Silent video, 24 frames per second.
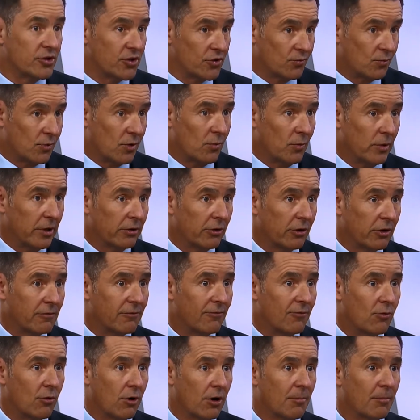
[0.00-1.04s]
is what we look
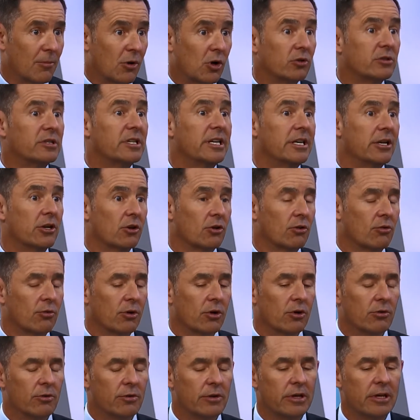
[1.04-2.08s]
for, multi-year
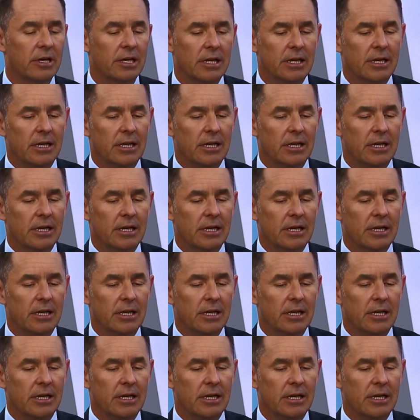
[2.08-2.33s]
growth,